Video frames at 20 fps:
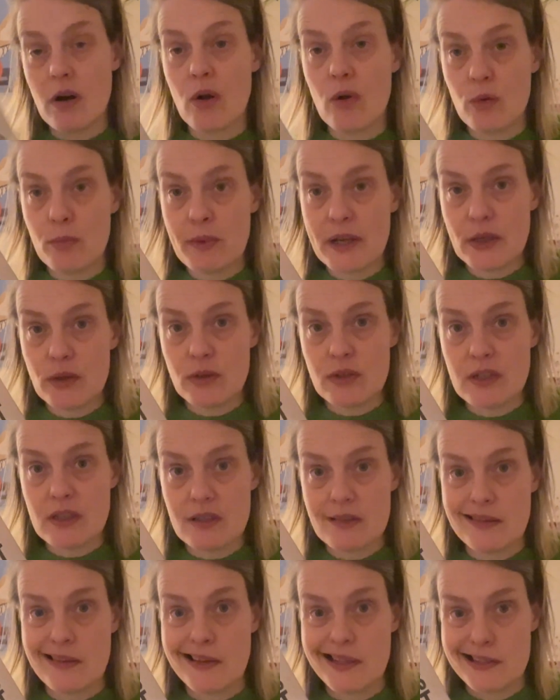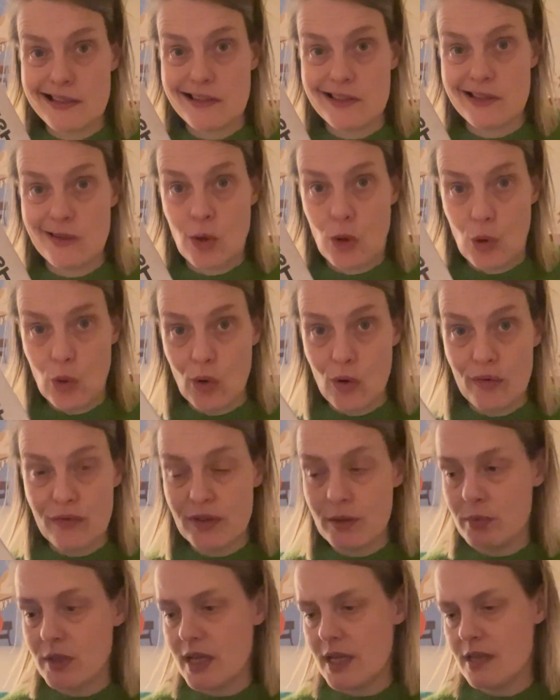oh my goodness, this is hot off
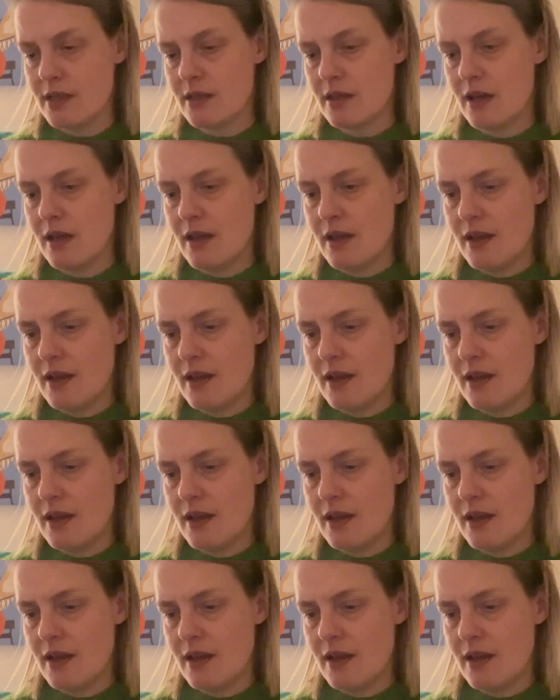the press,